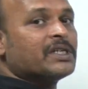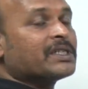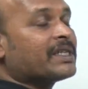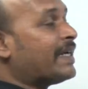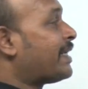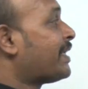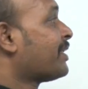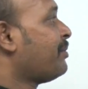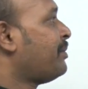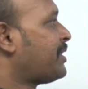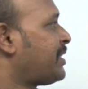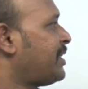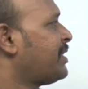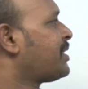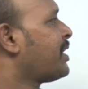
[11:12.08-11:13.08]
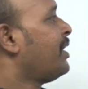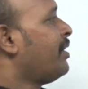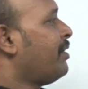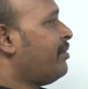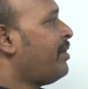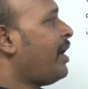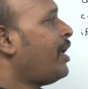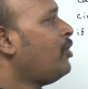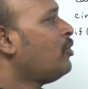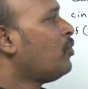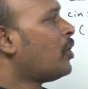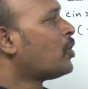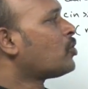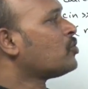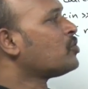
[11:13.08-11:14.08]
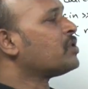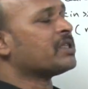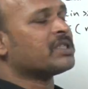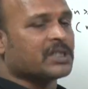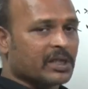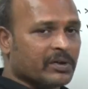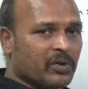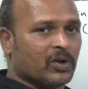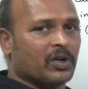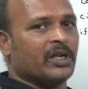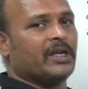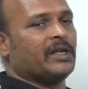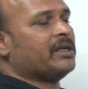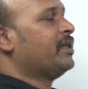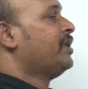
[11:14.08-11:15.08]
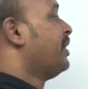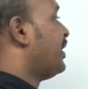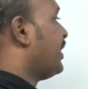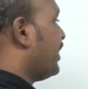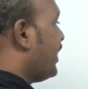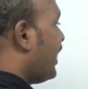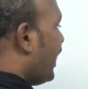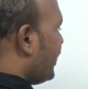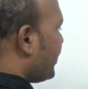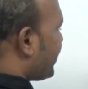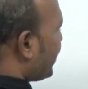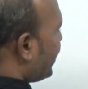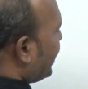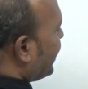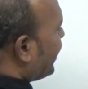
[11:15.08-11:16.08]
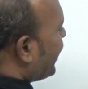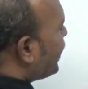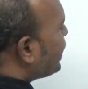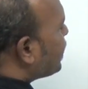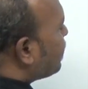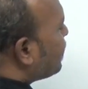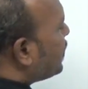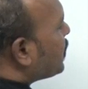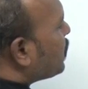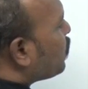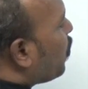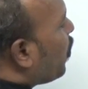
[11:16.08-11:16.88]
is getting the value 1 to 60 only. Else, else means